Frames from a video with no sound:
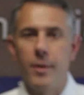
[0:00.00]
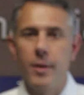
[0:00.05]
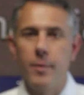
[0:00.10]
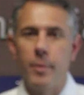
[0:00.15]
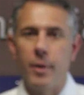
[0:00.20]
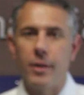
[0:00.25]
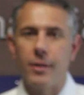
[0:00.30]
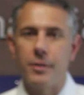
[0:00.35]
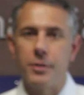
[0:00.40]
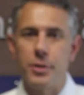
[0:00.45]
my
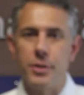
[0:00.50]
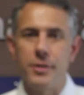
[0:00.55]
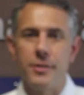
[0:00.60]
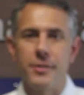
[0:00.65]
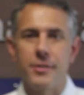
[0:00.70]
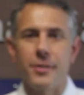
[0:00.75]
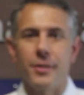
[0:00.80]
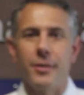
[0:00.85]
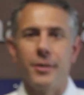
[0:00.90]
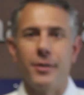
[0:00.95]

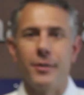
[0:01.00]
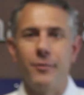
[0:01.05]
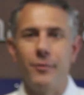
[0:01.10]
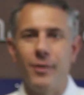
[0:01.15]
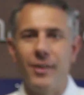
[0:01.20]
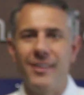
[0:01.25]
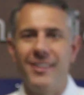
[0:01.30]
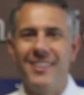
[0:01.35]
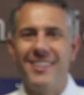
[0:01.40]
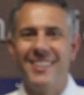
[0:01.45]
apologies, our
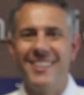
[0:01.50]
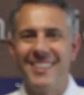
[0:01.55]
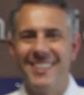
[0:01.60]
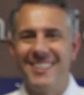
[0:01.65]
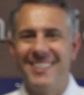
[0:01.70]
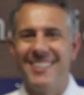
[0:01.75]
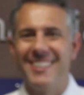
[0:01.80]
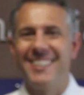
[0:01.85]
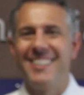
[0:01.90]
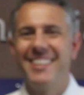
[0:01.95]

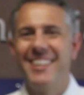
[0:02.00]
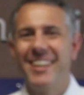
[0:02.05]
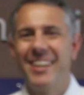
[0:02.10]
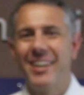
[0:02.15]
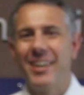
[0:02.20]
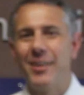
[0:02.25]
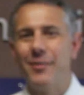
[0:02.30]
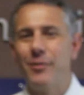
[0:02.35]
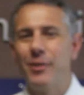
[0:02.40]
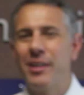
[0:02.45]

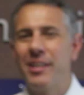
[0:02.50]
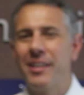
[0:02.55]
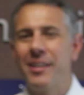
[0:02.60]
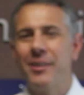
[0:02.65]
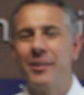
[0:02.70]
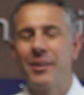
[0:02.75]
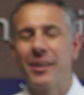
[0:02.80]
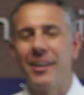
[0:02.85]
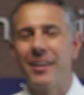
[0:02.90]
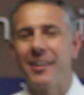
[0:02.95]

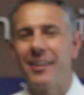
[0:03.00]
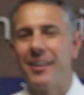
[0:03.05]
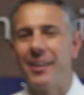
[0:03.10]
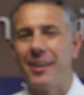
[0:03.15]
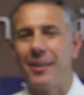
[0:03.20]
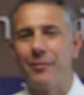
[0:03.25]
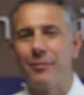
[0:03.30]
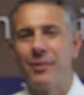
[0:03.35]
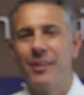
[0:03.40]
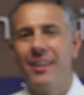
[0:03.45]
video cut
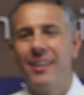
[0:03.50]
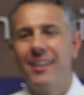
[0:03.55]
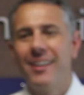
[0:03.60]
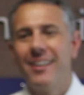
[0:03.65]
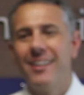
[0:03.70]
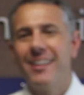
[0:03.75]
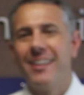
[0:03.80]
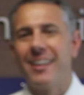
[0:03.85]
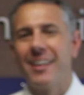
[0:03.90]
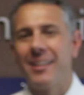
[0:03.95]
off
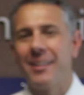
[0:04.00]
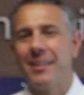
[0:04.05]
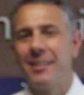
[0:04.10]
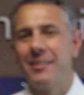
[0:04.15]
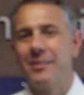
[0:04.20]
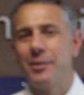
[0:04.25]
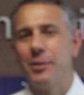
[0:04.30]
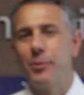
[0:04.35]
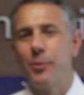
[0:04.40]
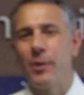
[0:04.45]
and I
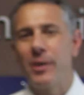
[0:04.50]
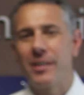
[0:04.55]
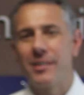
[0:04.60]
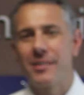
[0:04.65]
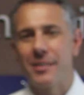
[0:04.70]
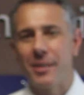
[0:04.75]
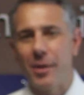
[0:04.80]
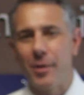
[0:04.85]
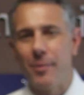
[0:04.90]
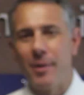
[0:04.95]
let 2
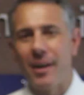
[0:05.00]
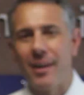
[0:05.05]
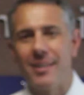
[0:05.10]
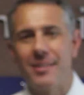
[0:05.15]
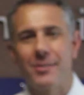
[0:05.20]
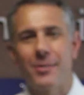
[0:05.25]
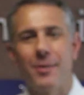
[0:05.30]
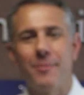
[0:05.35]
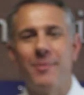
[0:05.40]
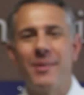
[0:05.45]
weeks go by,
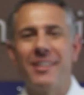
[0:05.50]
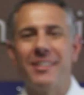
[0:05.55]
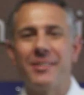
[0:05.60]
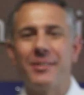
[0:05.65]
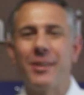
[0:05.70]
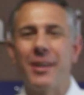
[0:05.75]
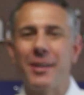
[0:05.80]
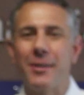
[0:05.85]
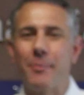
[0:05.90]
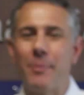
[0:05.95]
so I'm going
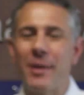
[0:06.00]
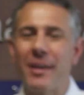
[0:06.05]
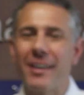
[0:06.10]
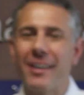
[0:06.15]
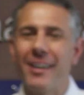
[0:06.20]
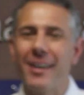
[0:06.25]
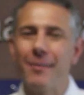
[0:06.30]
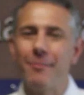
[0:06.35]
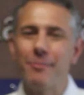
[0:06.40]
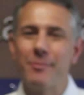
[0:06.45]
to try to
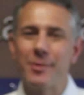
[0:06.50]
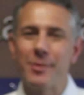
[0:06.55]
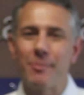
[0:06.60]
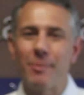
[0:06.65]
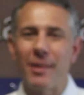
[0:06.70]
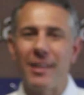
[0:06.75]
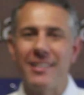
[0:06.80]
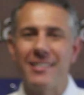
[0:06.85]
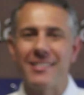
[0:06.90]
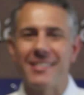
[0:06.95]
pick up,
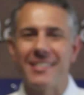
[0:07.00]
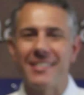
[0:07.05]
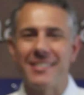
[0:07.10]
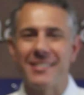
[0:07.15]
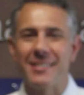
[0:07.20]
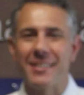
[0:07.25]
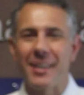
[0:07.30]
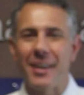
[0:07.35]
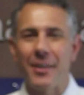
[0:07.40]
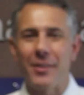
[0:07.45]
splice
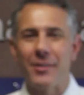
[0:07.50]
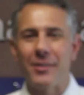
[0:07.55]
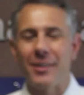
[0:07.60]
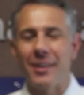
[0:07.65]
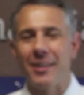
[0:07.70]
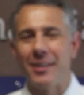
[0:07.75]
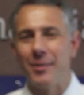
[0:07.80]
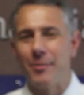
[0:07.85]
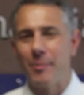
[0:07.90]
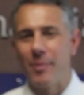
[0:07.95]
these together.
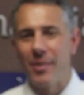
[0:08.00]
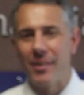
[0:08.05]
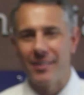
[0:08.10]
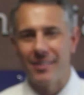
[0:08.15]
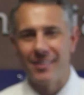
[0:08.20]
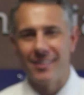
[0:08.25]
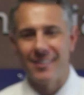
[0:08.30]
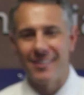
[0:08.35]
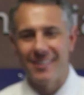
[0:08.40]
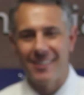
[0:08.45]
I hope
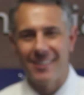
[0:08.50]
that